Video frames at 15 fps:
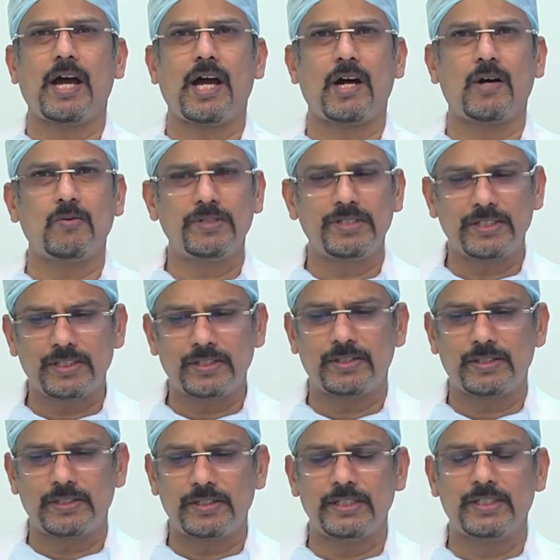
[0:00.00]
how is
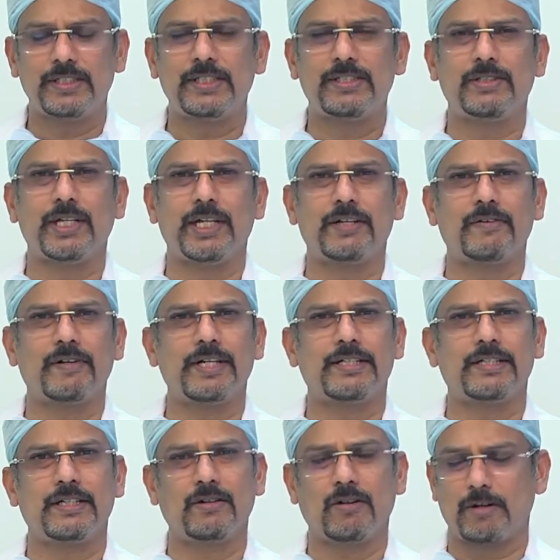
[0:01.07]
this disease
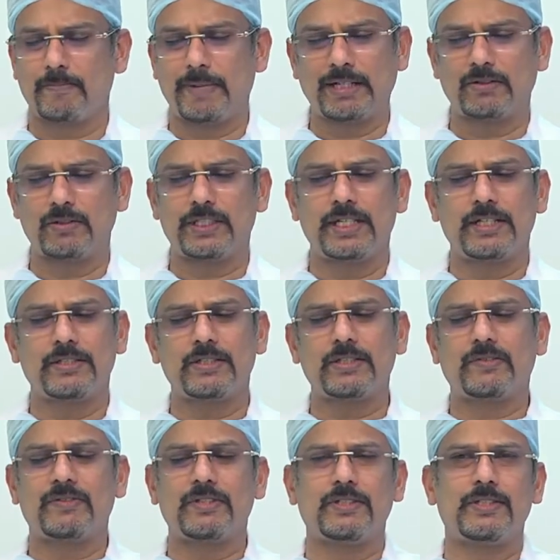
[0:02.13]
generated or
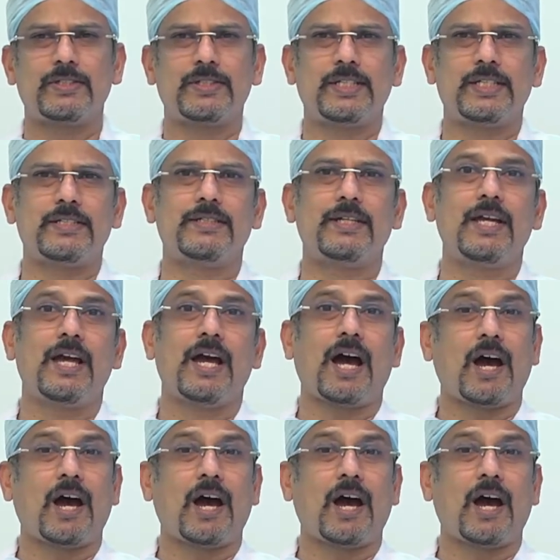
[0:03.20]
pathogenesis of the disease,